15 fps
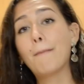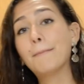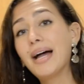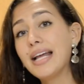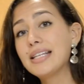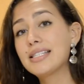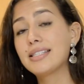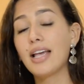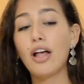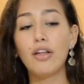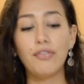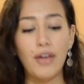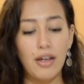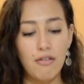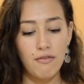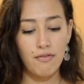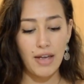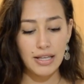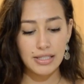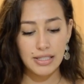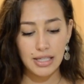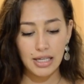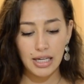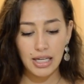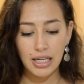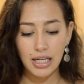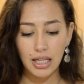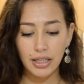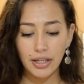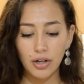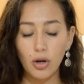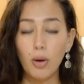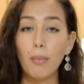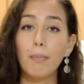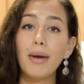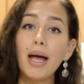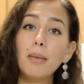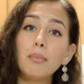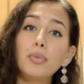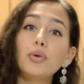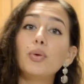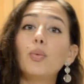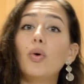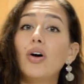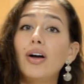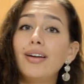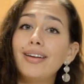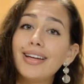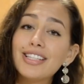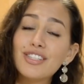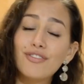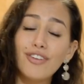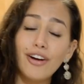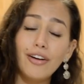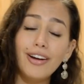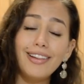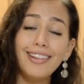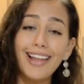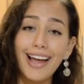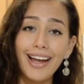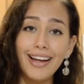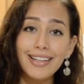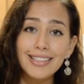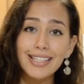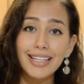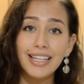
Myself, I invested in a little bamboo one. It's very light.